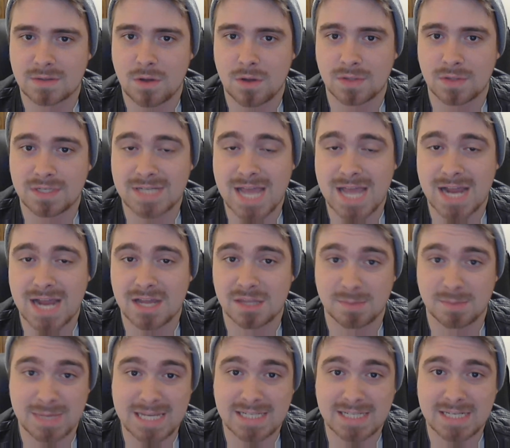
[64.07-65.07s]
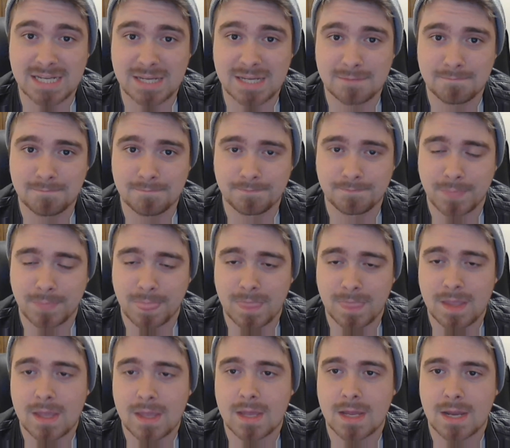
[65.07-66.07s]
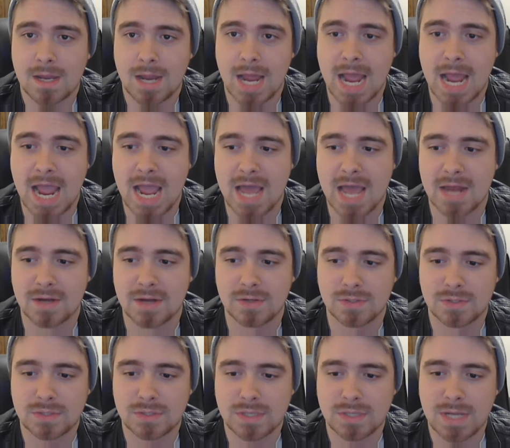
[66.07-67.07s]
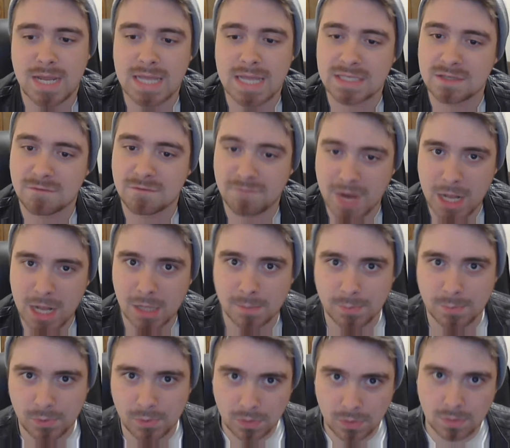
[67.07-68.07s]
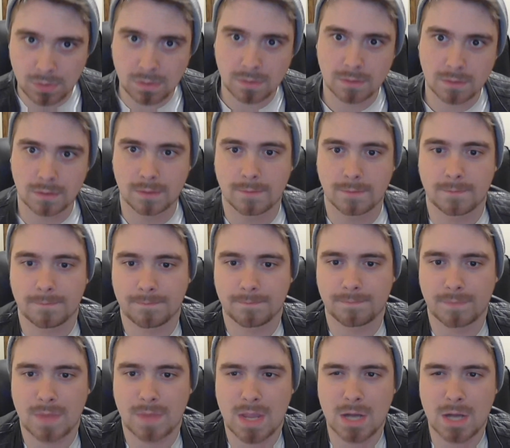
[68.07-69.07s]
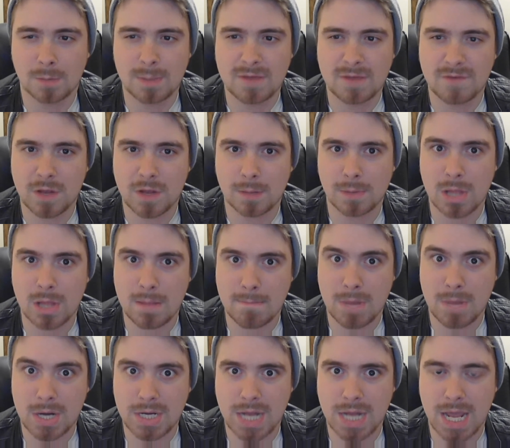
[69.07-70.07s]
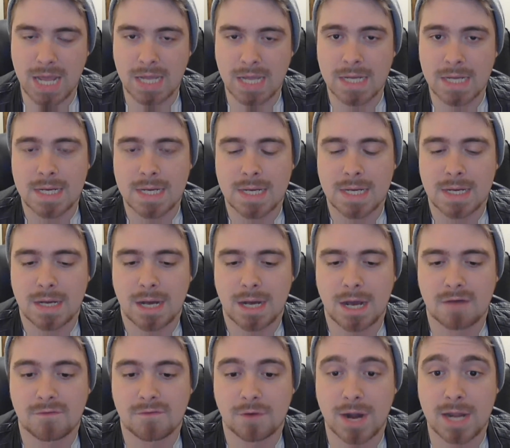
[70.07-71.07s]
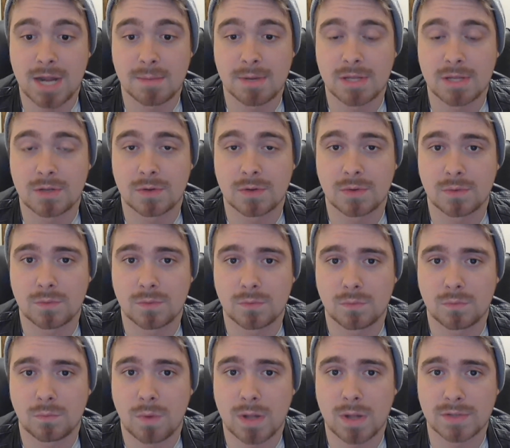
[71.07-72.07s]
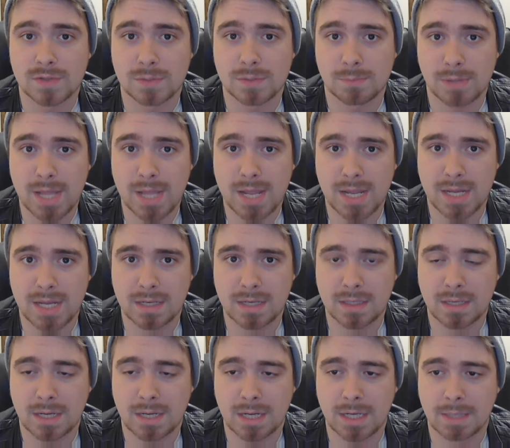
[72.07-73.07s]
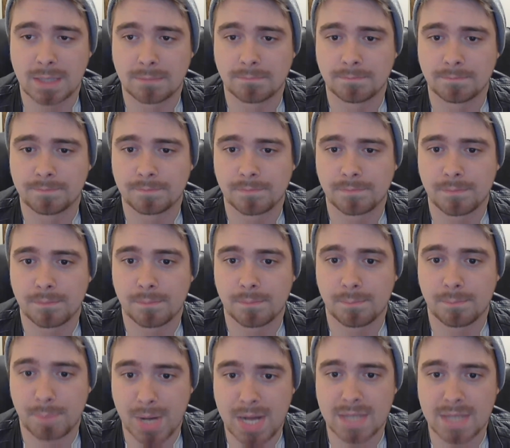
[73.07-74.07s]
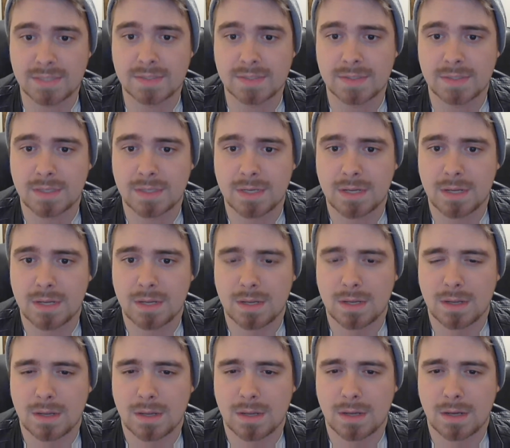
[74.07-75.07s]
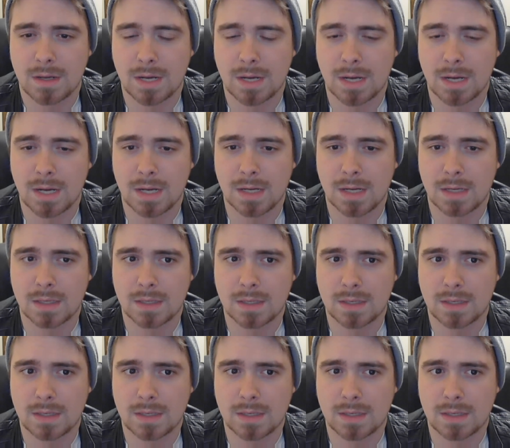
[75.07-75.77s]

called Attack of the B Team, and it's available, it'll be available on Monday uh, for anybody who wants to play it, um, but uh,